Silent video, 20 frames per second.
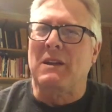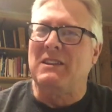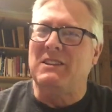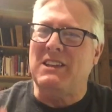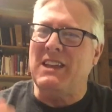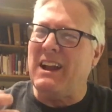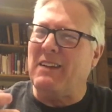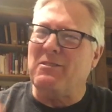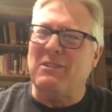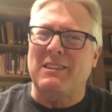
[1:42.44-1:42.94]
Do
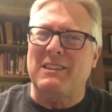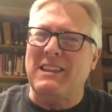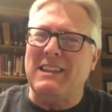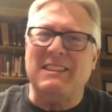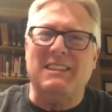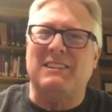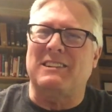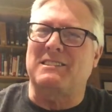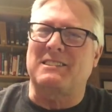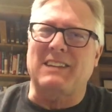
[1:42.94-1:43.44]
you ever think
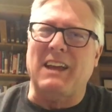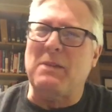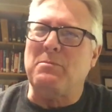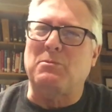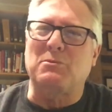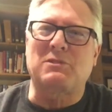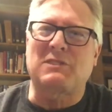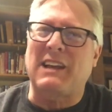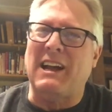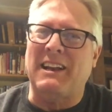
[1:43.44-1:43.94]
the
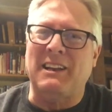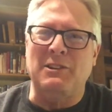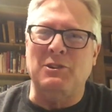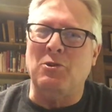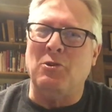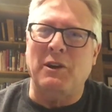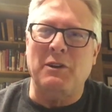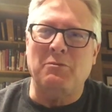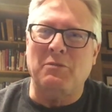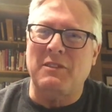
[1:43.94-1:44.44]
disciples got
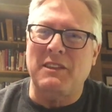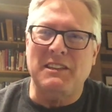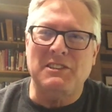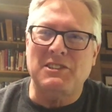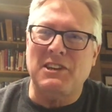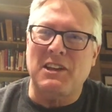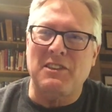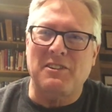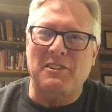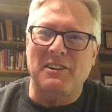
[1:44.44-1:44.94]
annoyed with each
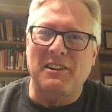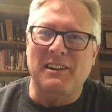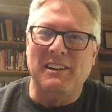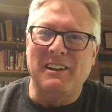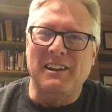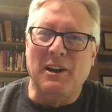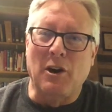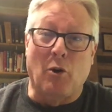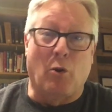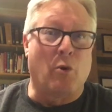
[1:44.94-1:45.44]
other?
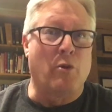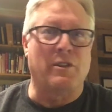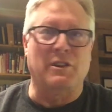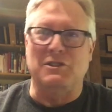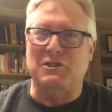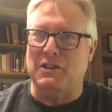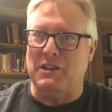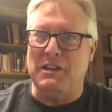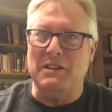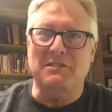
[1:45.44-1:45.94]
Or that
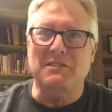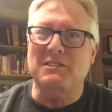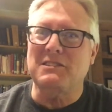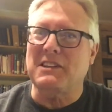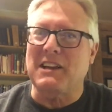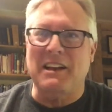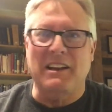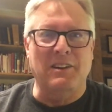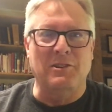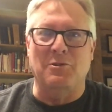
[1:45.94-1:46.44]
Jesus
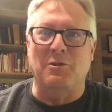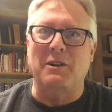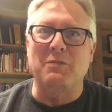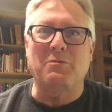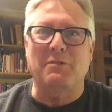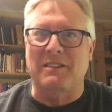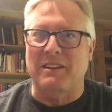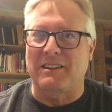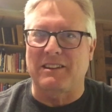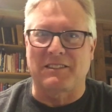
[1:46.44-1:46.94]
got annoyed
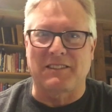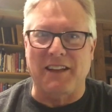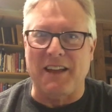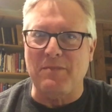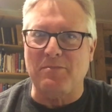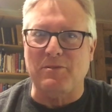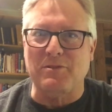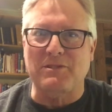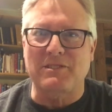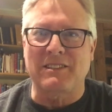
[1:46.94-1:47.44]
with the
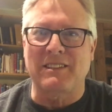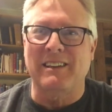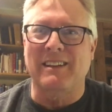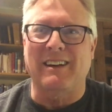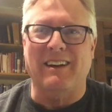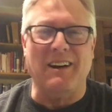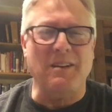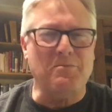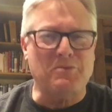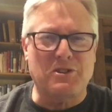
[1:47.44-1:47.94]
disciples?
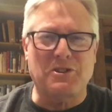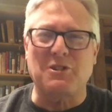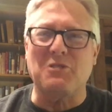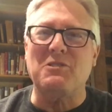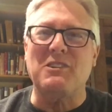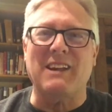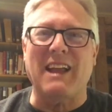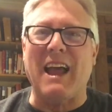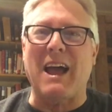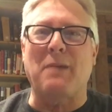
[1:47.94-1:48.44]
I'm
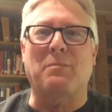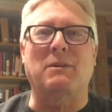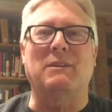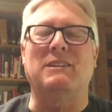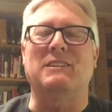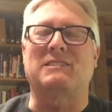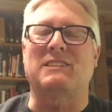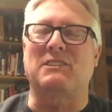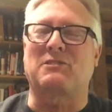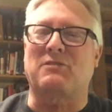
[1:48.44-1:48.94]
sure it happened
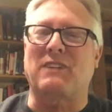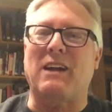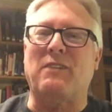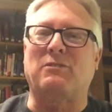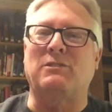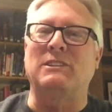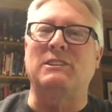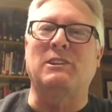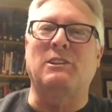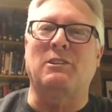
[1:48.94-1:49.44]
as they
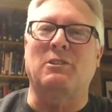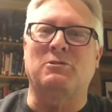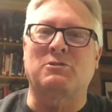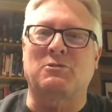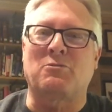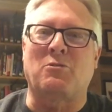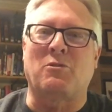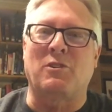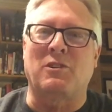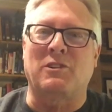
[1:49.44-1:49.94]
traveled in close
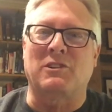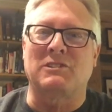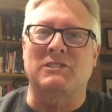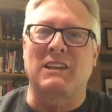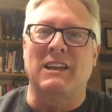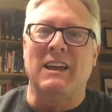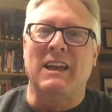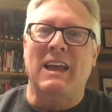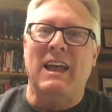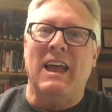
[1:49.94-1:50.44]
quarters.
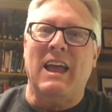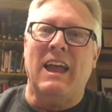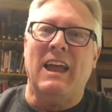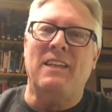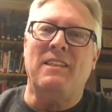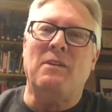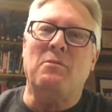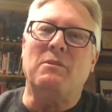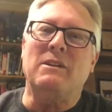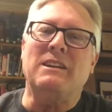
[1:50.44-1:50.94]

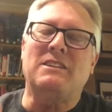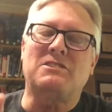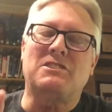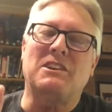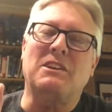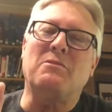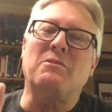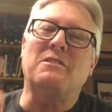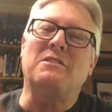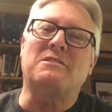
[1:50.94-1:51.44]
And I want to
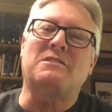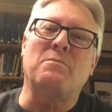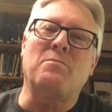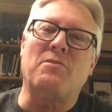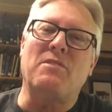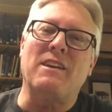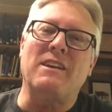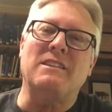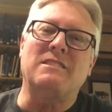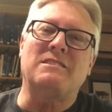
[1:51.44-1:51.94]
share with you some
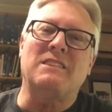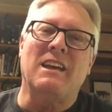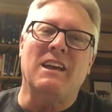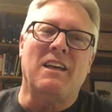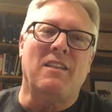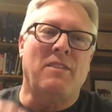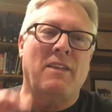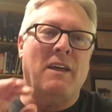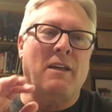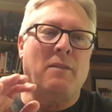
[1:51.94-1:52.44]
things
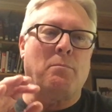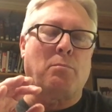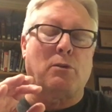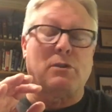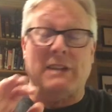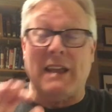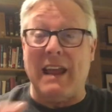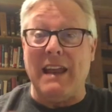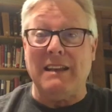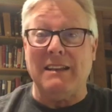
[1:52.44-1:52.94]
that
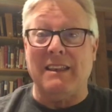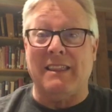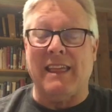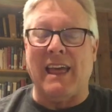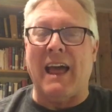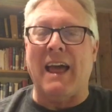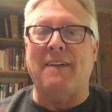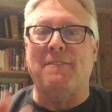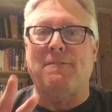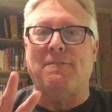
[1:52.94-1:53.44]
pertain to
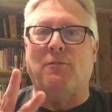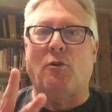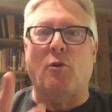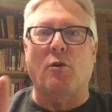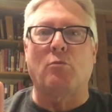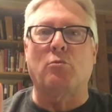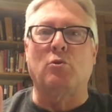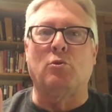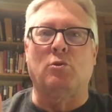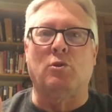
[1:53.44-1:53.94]
that,
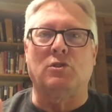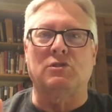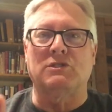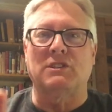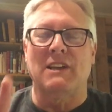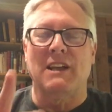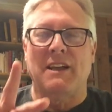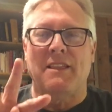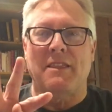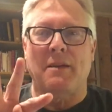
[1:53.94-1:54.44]
4 rules
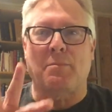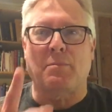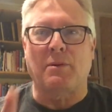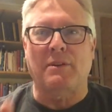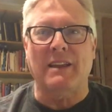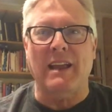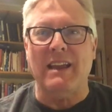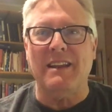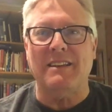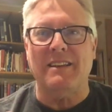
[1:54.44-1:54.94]
that
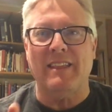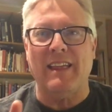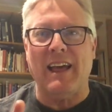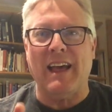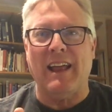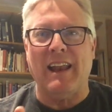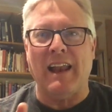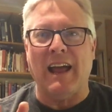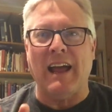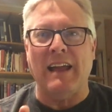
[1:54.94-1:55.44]
pertain to
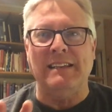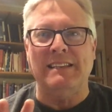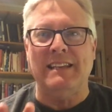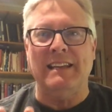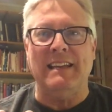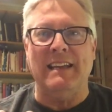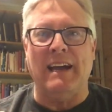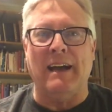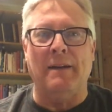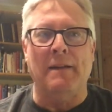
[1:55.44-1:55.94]
that
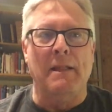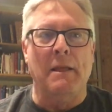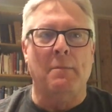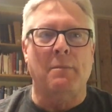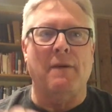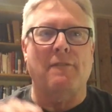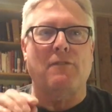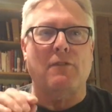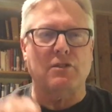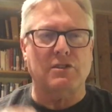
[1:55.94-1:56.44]
idea.
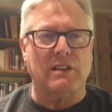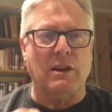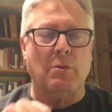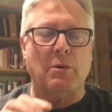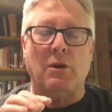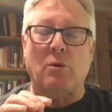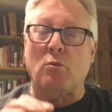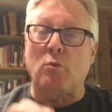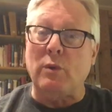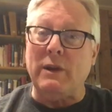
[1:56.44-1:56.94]
But first, I
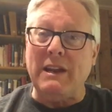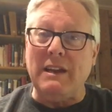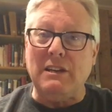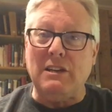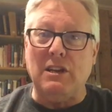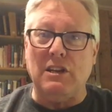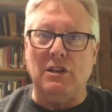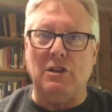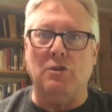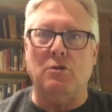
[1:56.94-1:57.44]
want to read
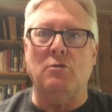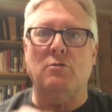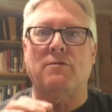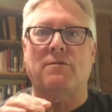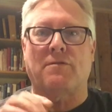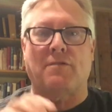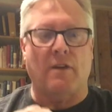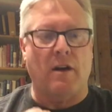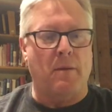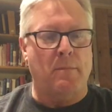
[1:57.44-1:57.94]
to you
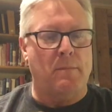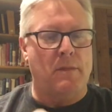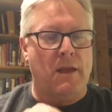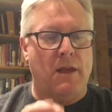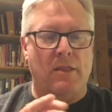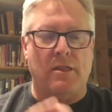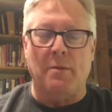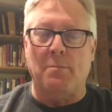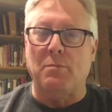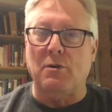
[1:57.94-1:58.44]
from
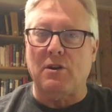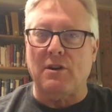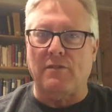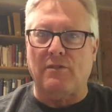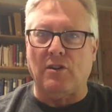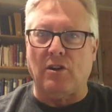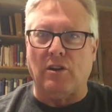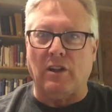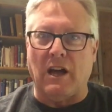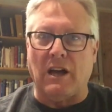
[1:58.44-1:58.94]
the book of
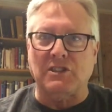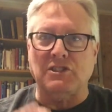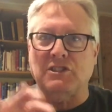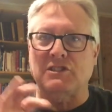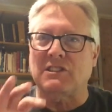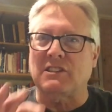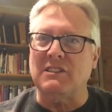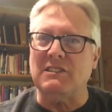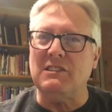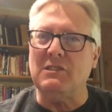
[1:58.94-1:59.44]

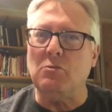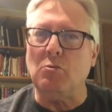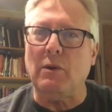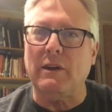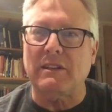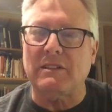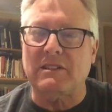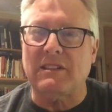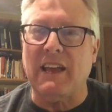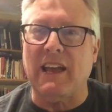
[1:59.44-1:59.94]
Colossians. Listen to what
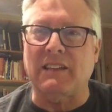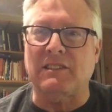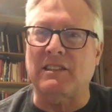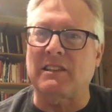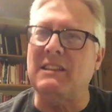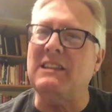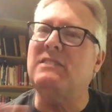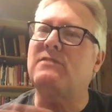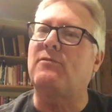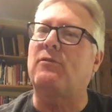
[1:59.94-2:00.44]
it says.
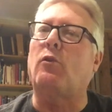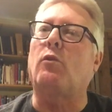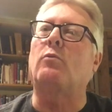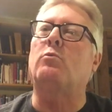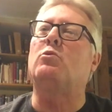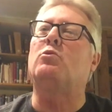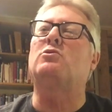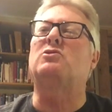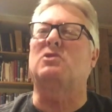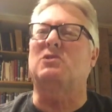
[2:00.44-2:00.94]
And these 4
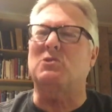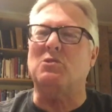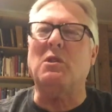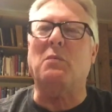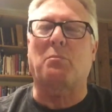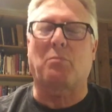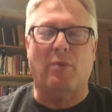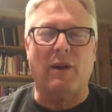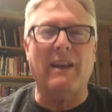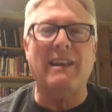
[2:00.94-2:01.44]
rules are sort
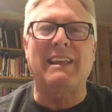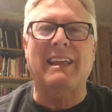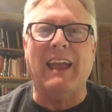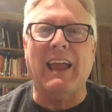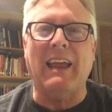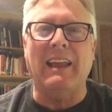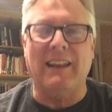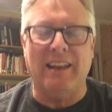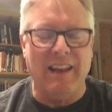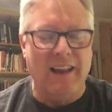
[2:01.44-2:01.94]
of
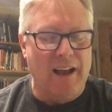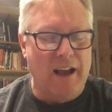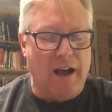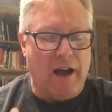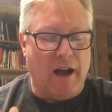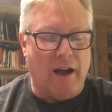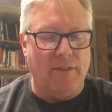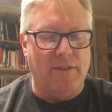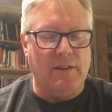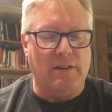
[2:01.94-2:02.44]
predicated
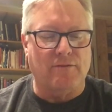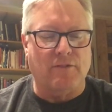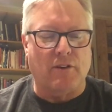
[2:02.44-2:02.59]
on these